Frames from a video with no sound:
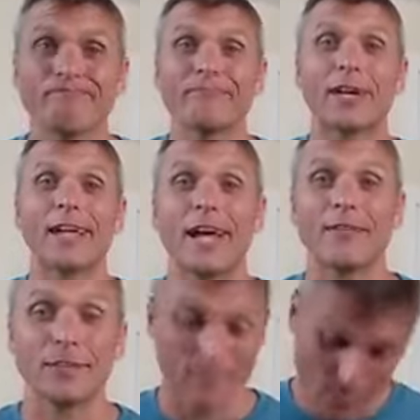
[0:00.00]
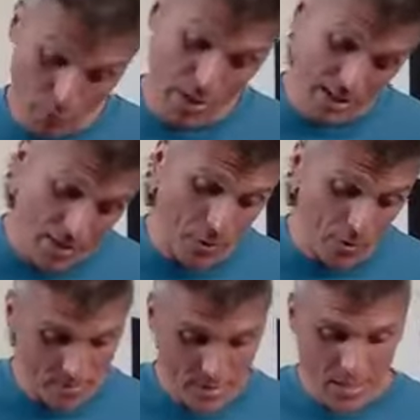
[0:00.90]
There you have it. Pretty
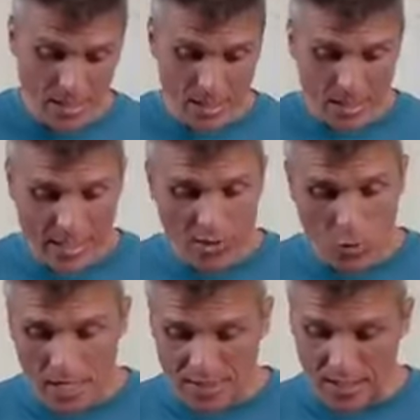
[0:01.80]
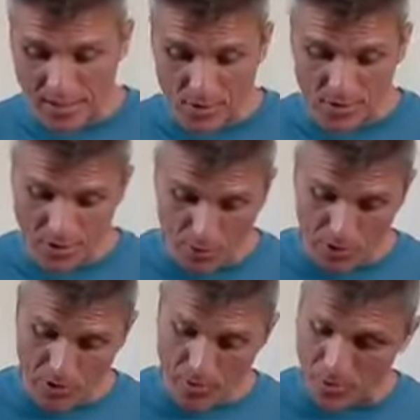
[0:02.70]
simple. That's quasi. So just put
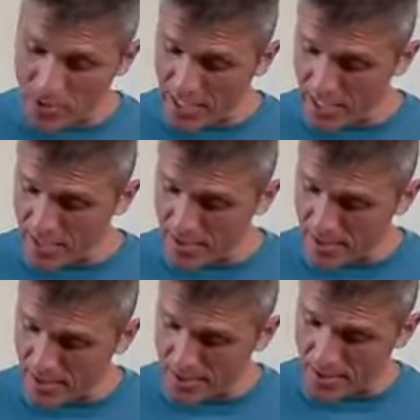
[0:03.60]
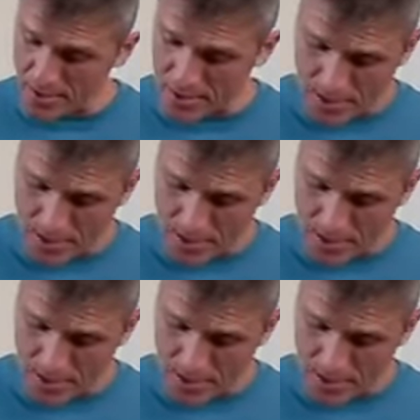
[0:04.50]
criminal on the end, and there you go. You